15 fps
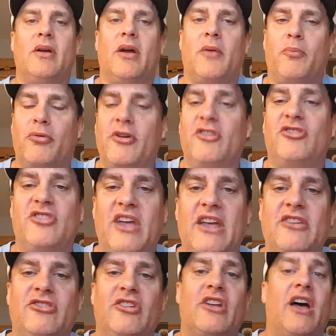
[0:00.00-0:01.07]

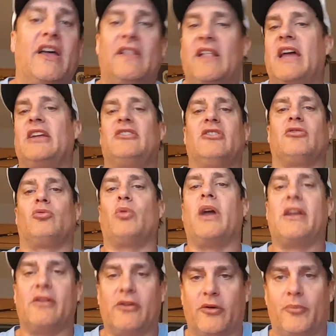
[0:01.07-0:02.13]
appreciation unlike just
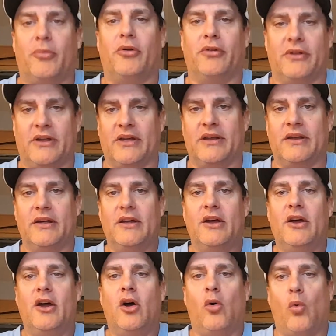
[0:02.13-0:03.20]
regular bullion
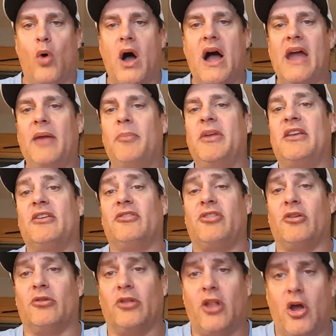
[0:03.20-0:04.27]
why? Because
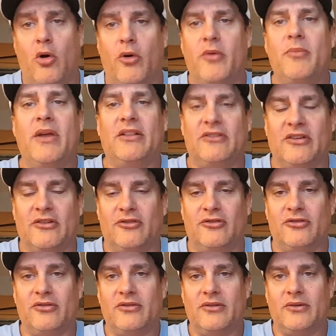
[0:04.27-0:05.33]
they're low in
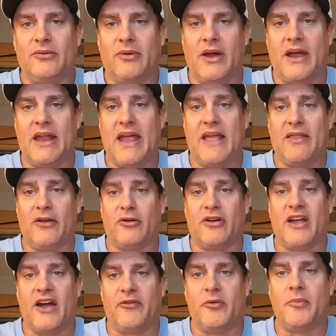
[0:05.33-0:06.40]
mintage, right? And they're
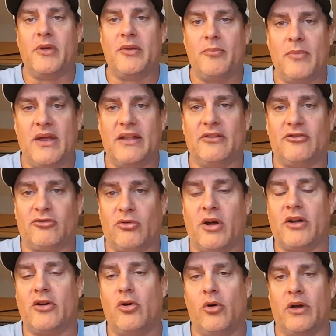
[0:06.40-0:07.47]
government mint
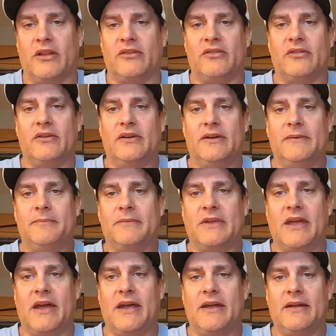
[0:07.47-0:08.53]
struck coins,
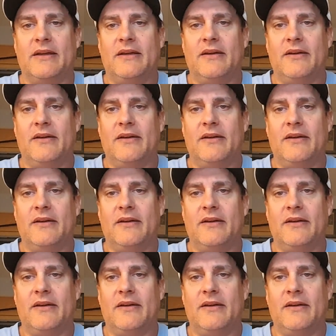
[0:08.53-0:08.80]
okay?